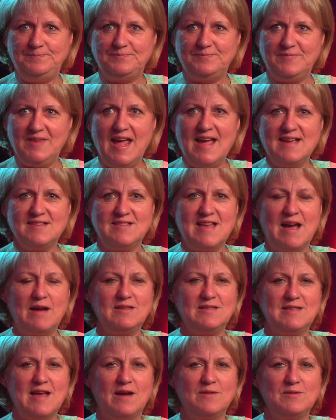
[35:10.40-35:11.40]
Yes,
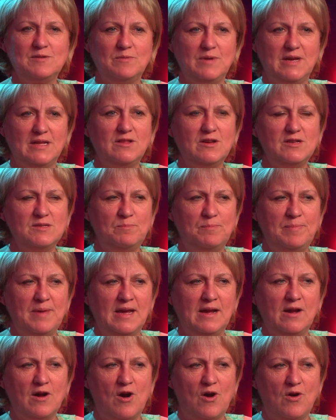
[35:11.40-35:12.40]
that was weird. Those
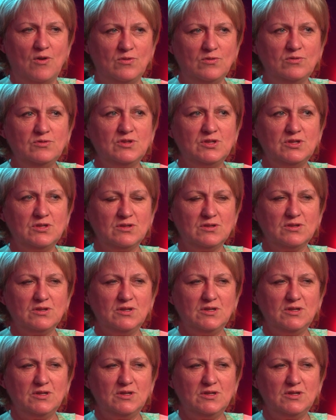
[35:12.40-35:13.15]
big old...